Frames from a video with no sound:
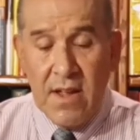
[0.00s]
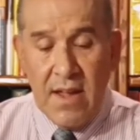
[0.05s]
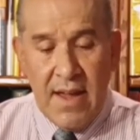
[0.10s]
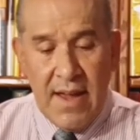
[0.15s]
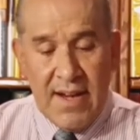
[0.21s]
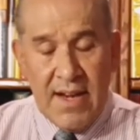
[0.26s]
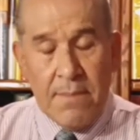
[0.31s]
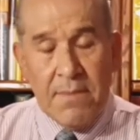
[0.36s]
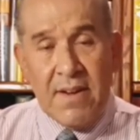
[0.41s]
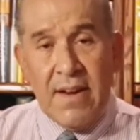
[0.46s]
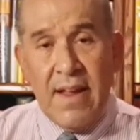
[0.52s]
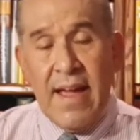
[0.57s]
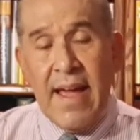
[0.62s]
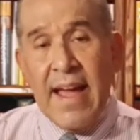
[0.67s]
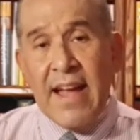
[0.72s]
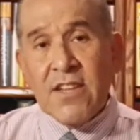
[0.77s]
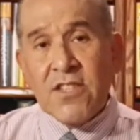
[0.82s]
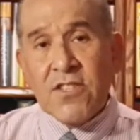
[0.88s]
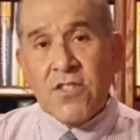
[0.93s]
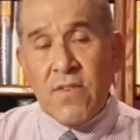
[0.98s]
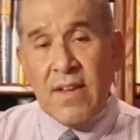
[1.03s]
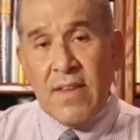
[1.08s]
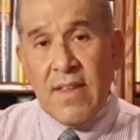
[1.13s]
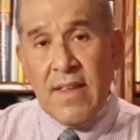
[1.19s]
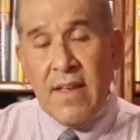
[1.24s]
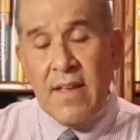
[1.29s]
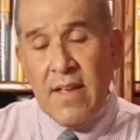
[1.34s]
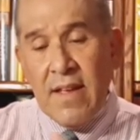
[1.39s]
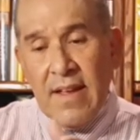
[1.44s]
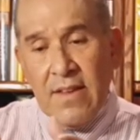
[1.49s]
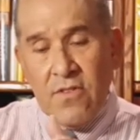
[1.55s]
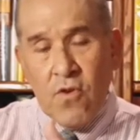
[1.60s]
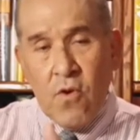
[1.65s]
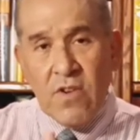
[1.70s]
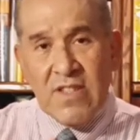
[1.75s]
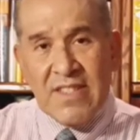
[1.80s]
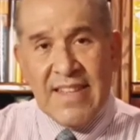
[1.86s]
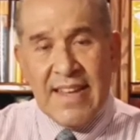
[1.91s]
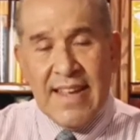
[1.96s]
And I'm going to answer in the
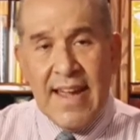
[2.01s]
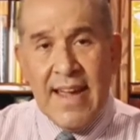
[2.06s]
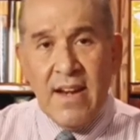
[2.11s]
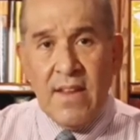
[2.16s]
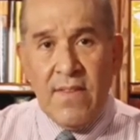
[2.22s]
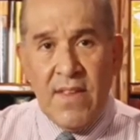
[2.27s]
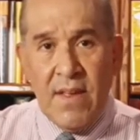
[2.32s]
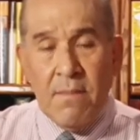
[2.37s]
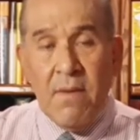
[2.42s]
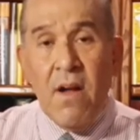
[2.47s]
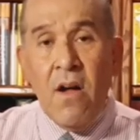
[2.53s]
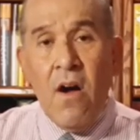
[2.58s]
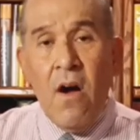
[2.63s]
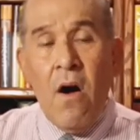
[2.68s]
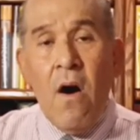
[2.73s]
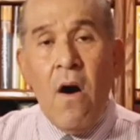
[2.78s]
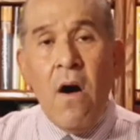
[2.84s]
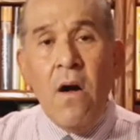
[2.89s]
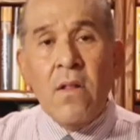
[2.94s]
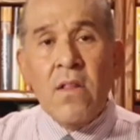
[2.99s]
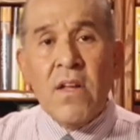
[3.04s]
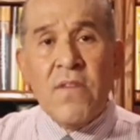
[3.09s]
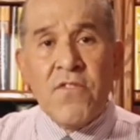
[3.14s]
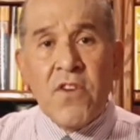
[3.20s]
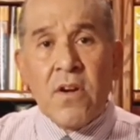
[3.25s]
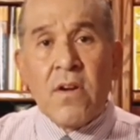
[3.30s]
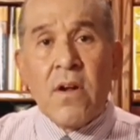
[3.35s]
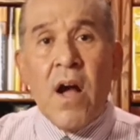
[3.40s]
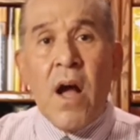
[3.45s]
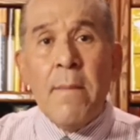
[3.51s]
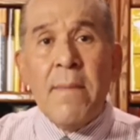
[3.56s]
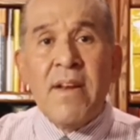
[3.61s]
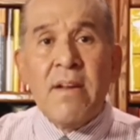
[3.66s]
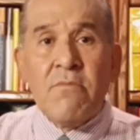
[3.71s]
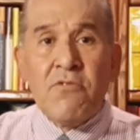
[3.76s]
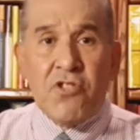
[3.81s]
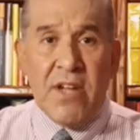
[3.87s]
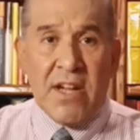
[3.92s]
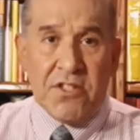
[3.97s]
towards the end of them all of your common
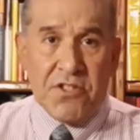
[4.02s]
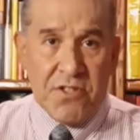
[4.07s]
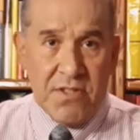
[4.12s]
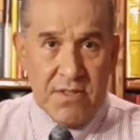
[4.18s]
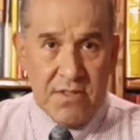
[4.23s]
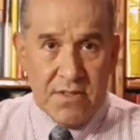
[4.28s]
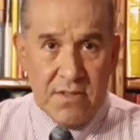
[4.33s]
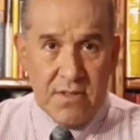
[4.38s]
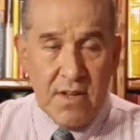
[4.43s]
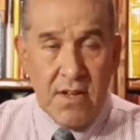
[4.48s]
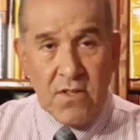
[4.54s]
objections.